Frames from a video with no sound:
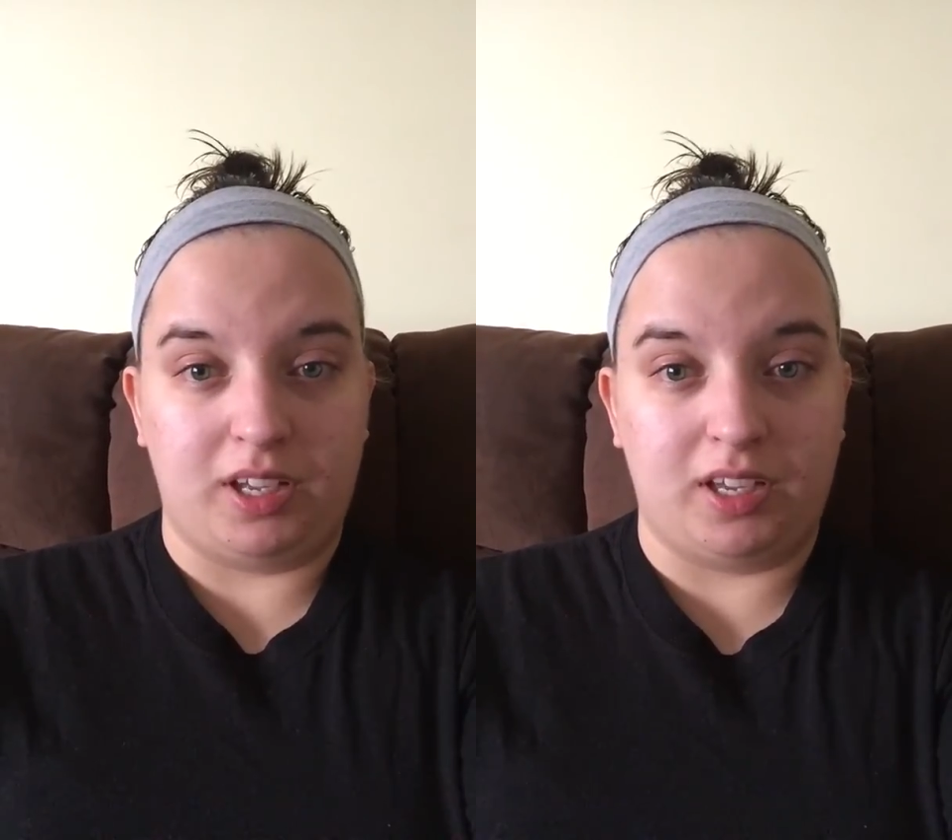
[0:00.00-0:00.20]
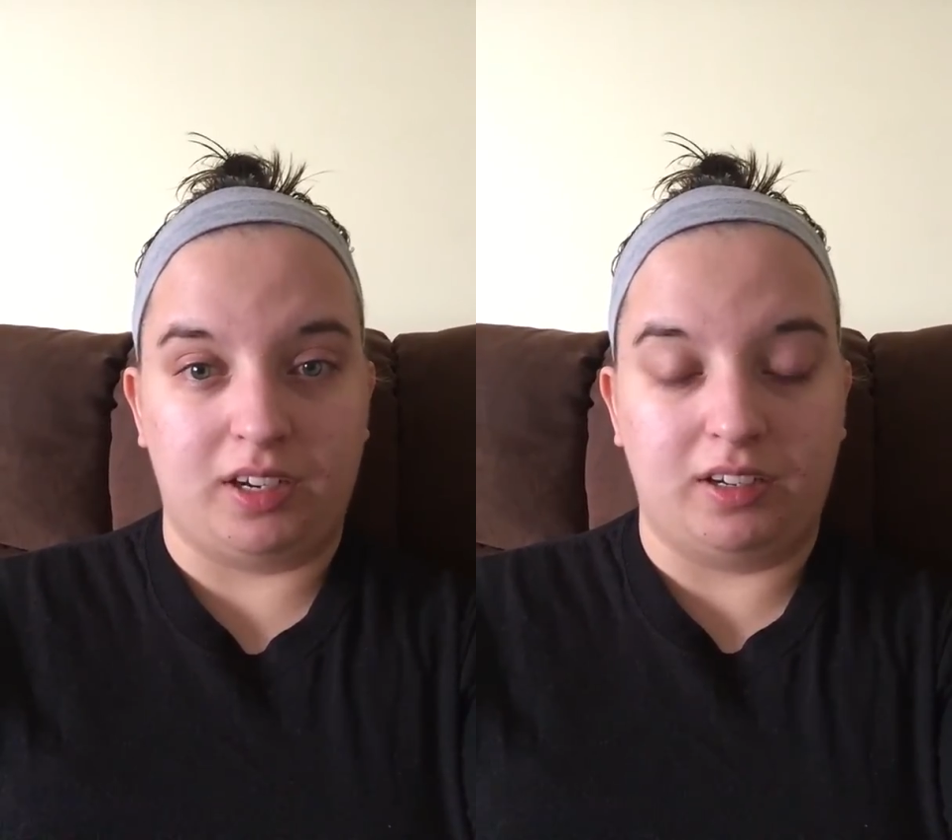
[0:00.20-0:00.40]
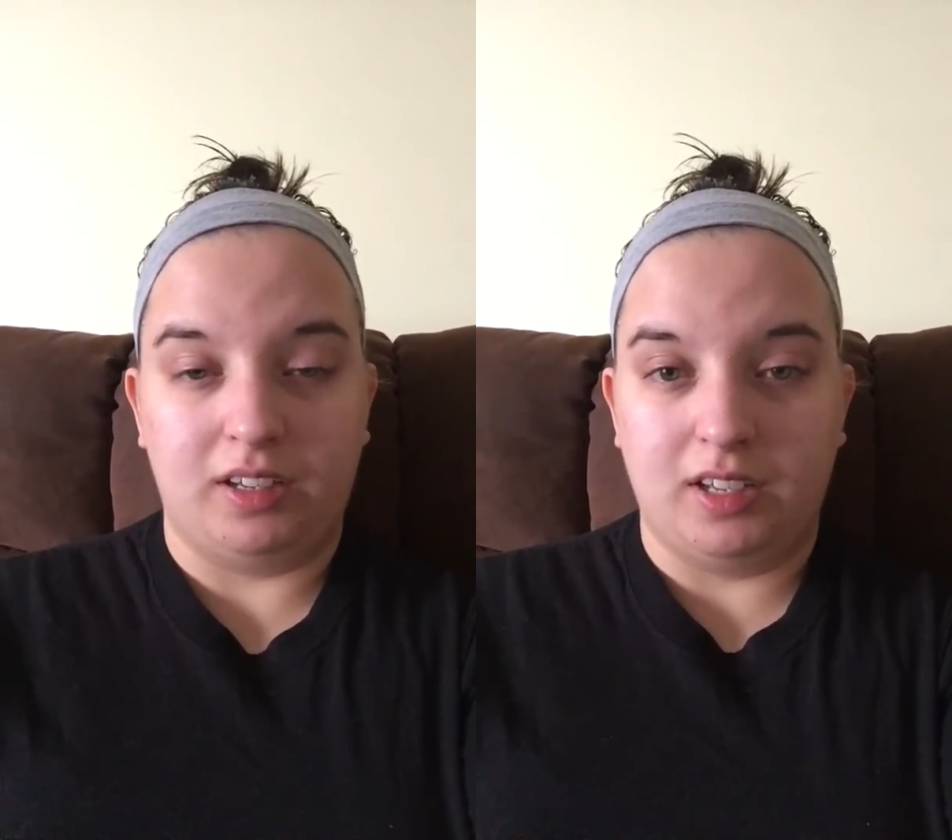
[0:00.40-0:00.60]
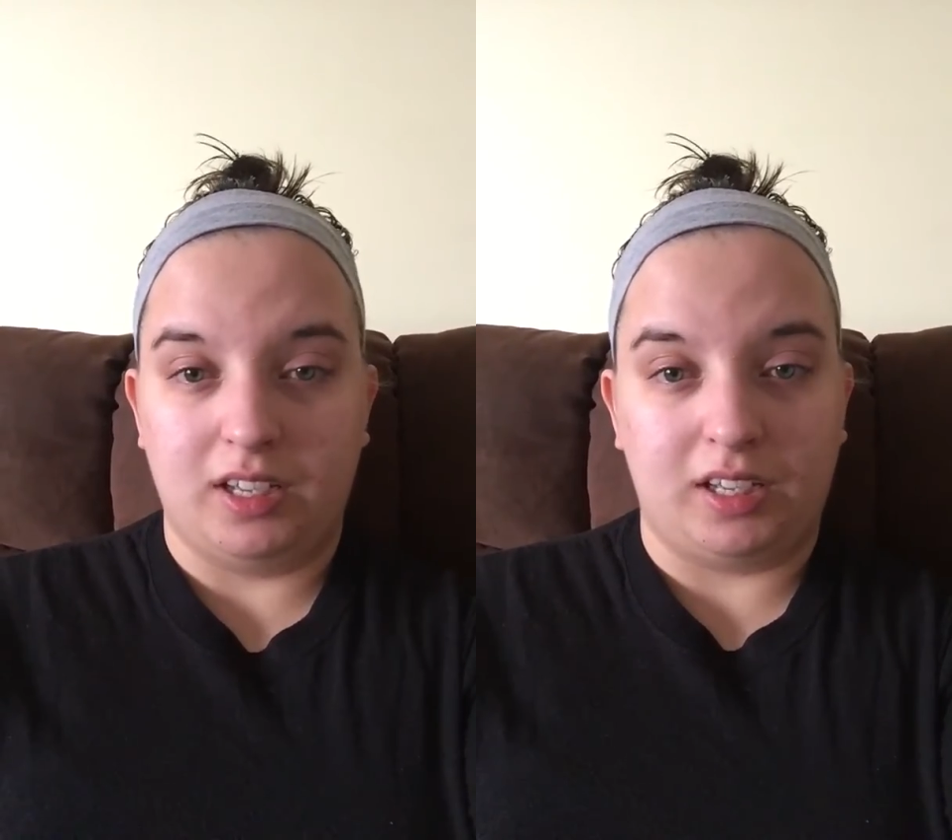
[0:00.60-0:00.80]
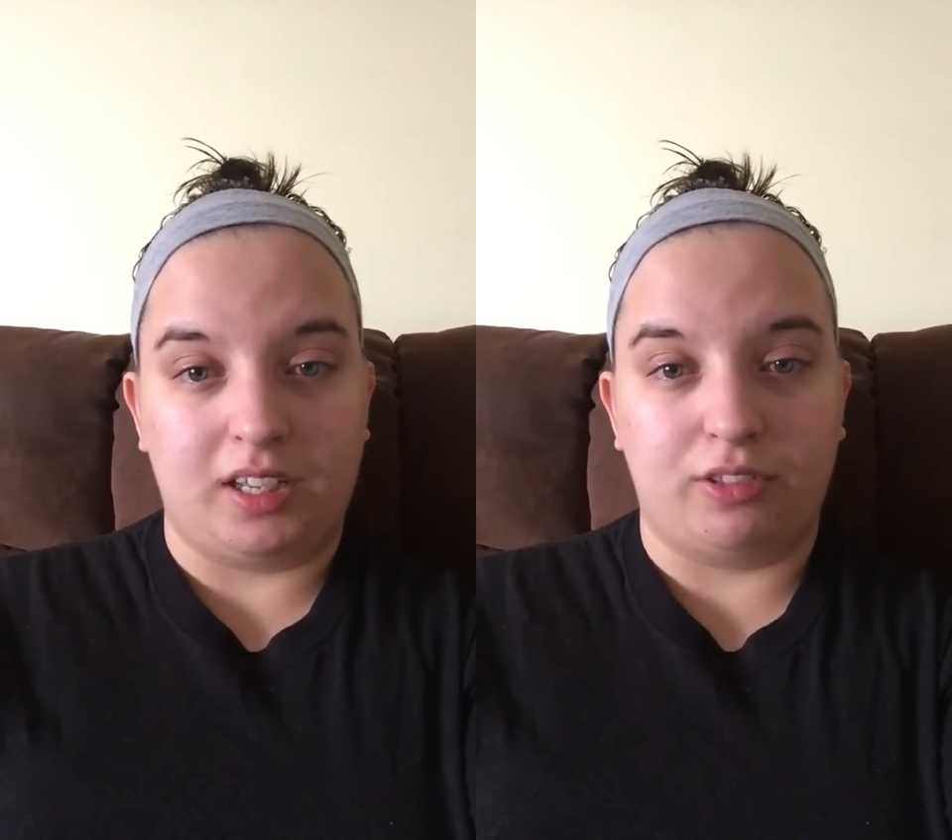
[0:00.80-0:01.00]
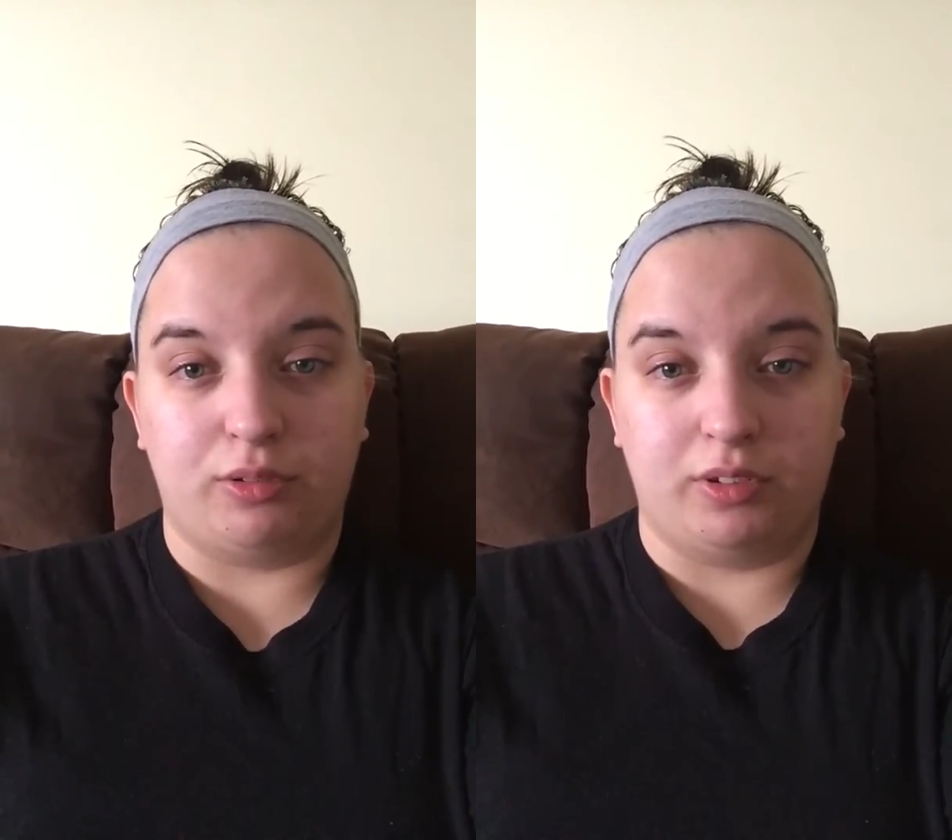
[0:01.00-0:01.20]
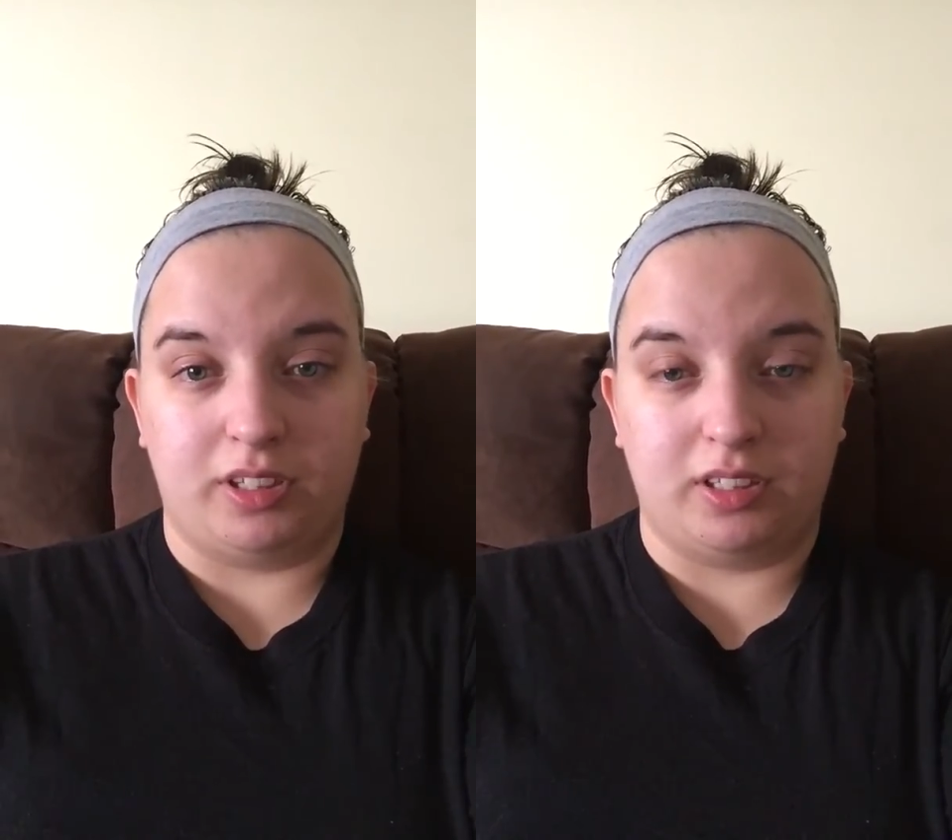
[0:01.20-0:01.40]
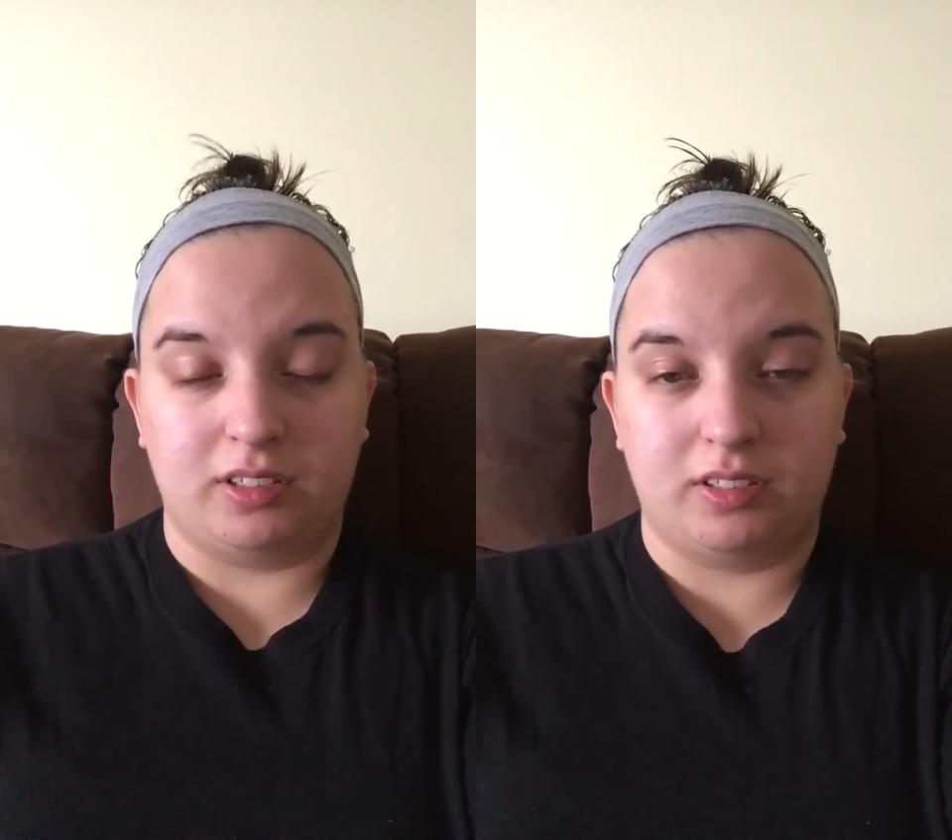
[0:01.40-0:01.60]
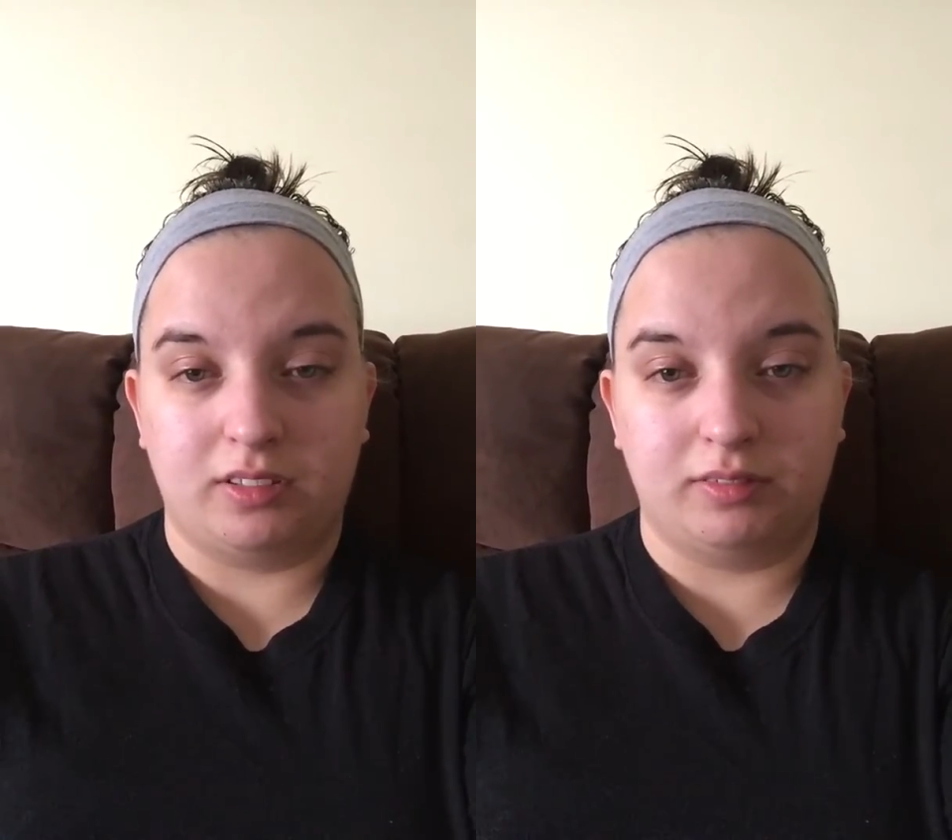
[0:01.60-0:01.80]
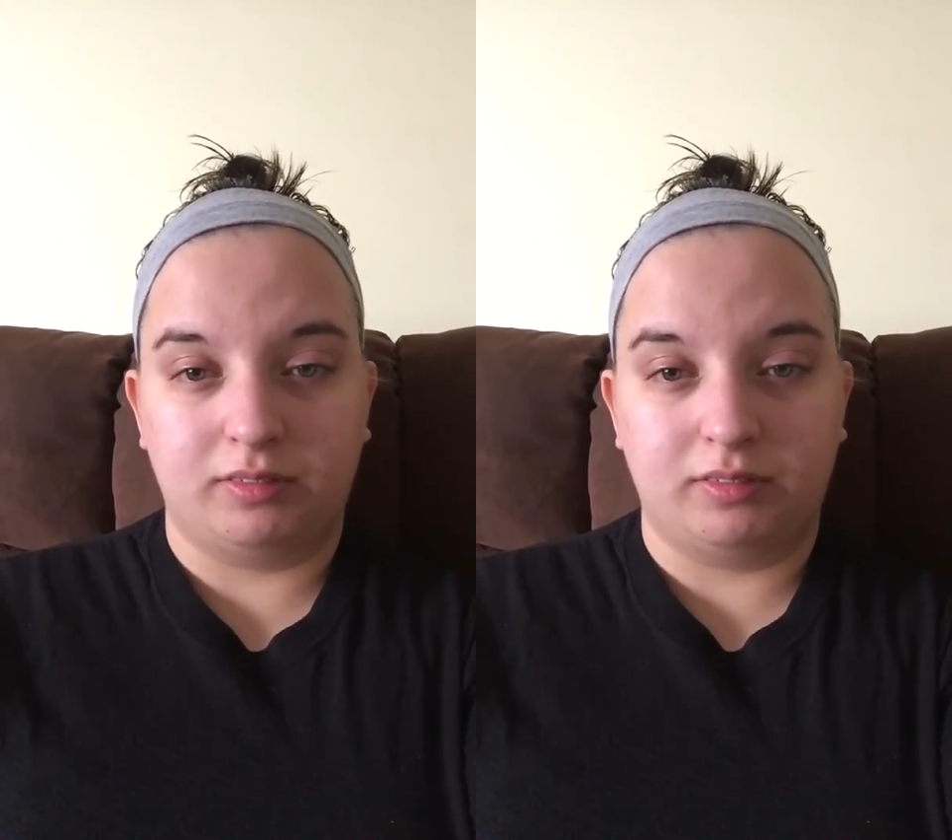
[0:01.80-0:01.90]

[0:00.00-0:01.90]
can get through this.